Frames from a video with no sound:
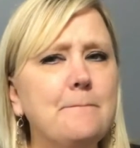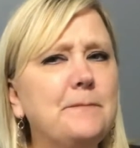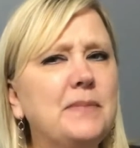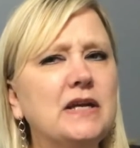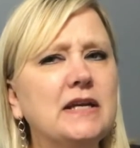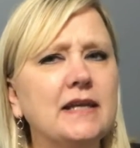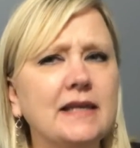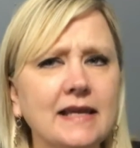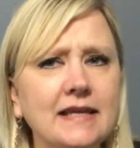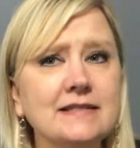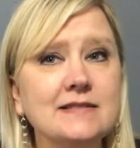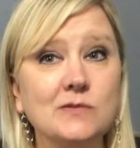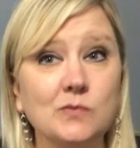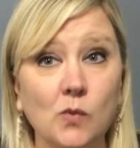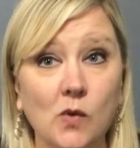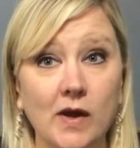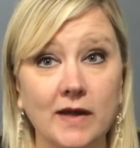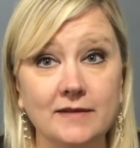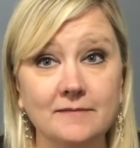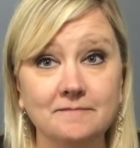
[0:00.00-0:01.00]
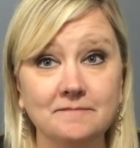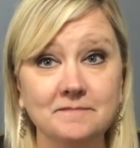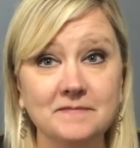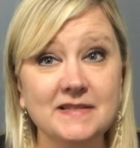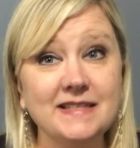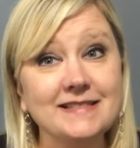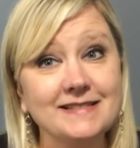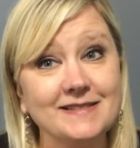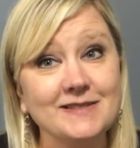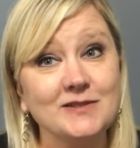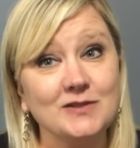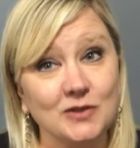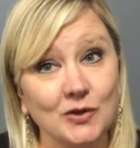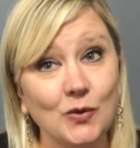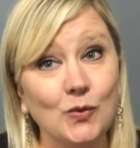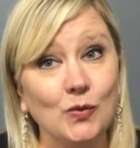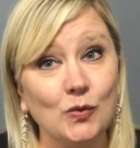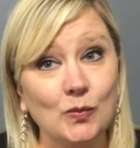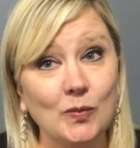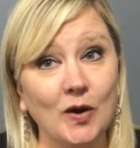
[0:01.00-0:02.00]
But guess what? This is the
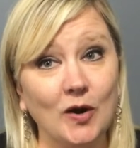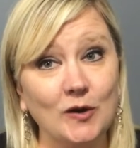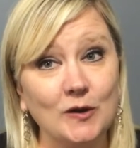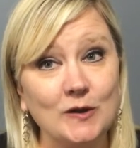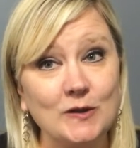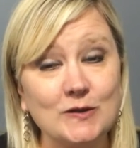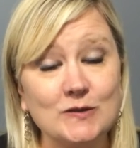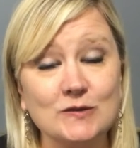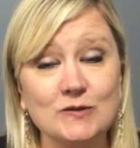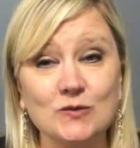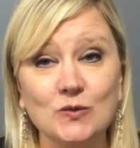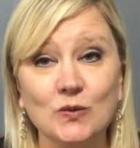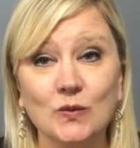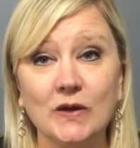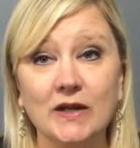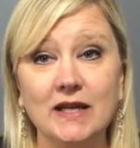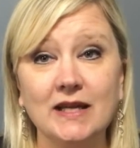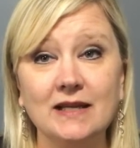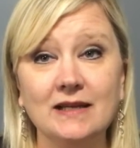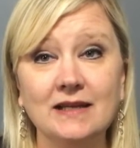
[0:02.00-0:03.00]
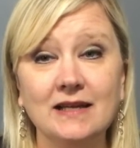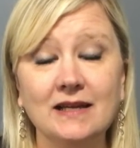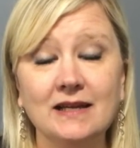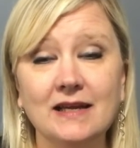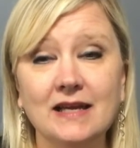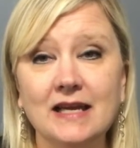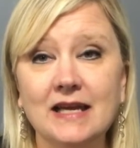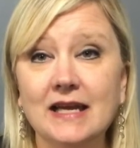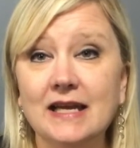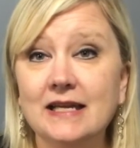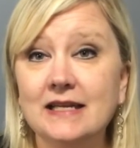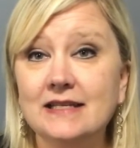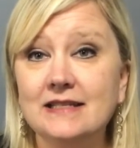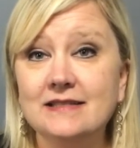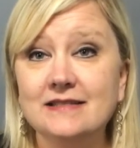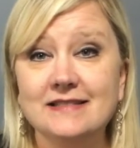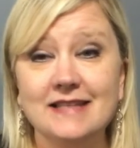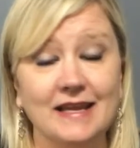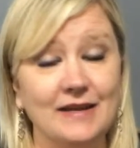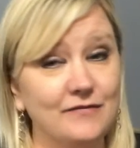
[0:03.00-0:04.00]
cool part of the story.
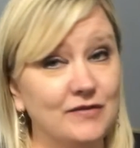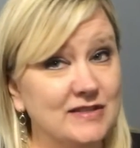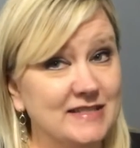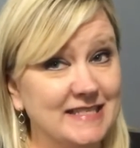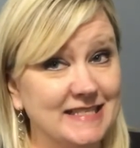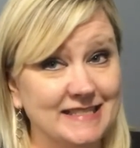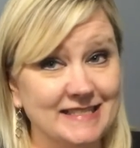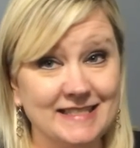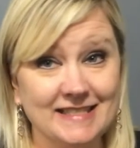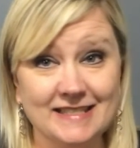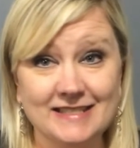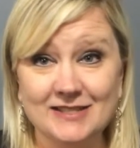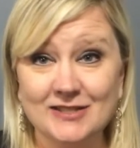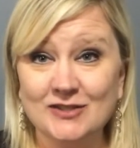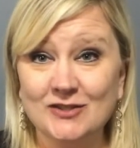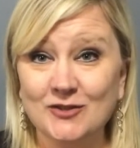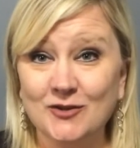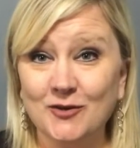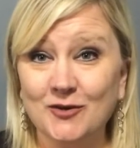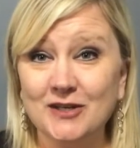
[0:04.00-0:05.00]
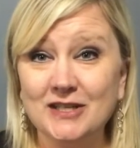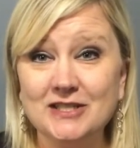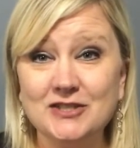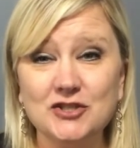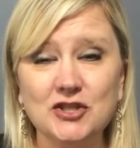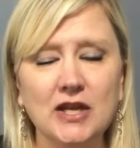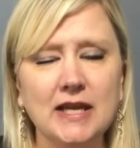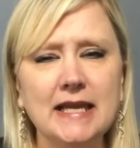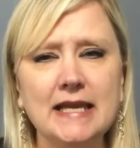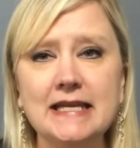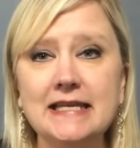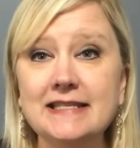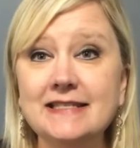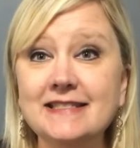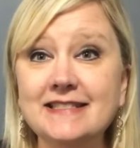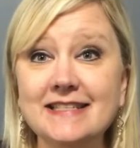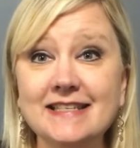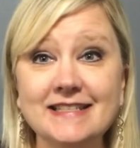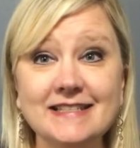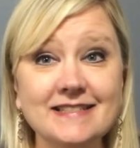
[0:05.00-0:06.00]
David didn't get discouraged. He
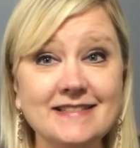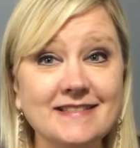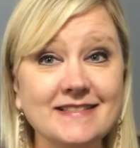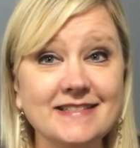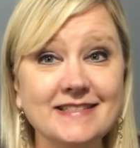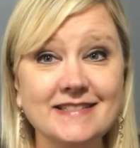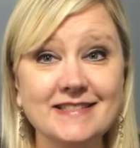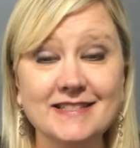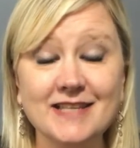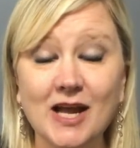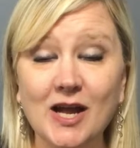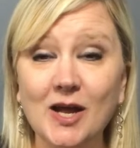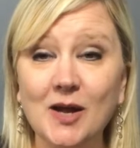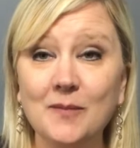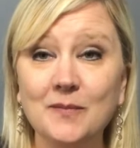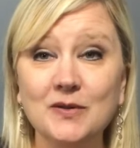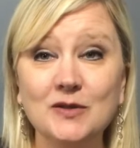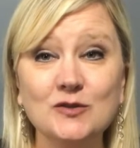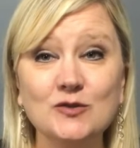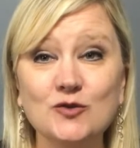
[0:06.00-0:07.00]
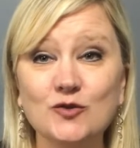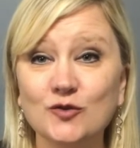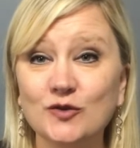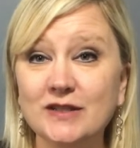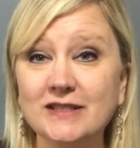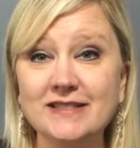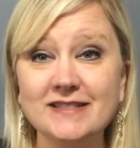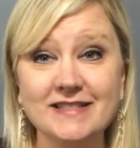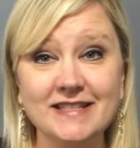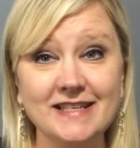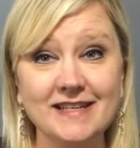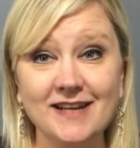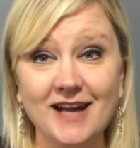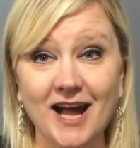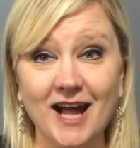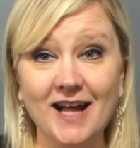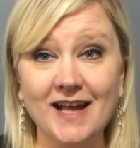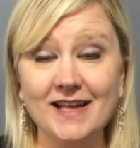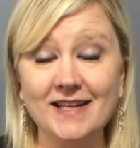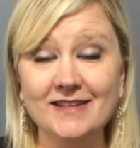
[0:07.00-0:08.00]
didn't stop trusting
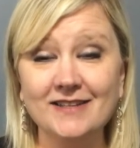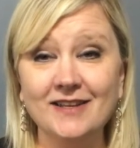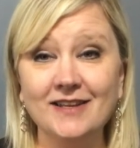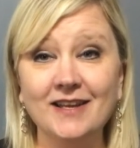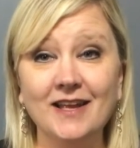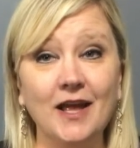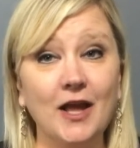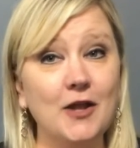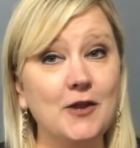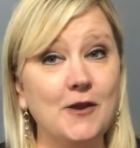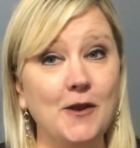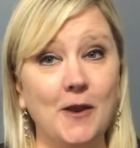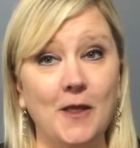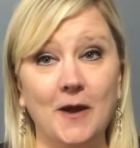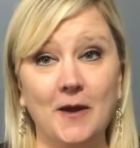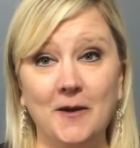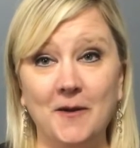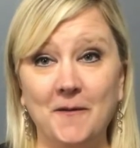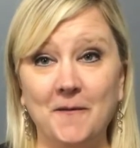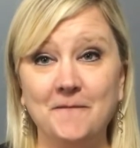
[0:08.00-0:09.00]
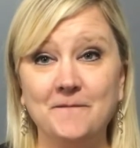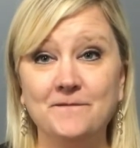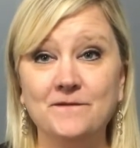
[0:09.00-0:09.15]
God. No.